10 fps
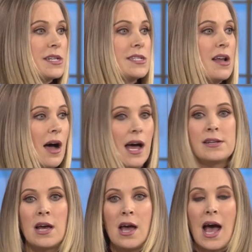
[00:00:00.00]
does
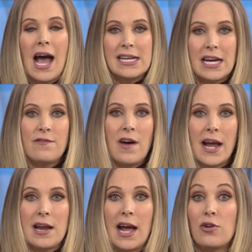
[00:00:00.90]
not
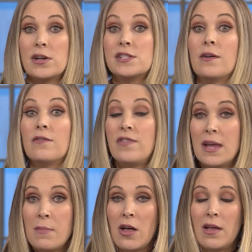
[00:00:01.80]
identify neither as a
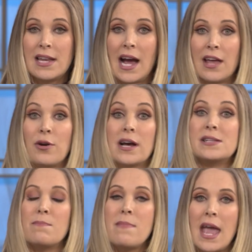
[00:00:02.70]
female and neither
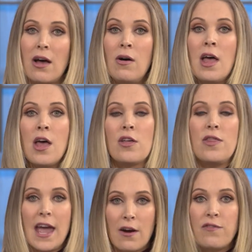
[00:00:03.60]
as a male,
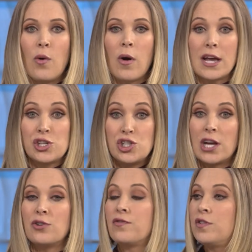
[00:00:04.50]
therefore is
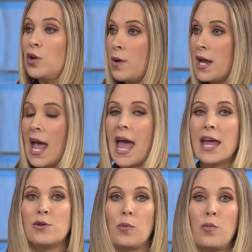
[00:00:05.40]
gender fluid
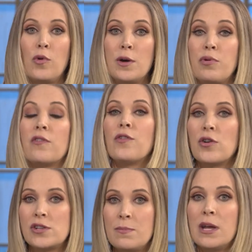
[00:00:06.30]
and would
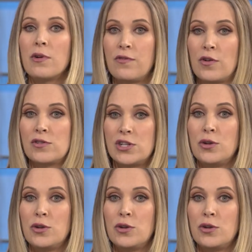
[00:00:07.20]
prefer to be referred to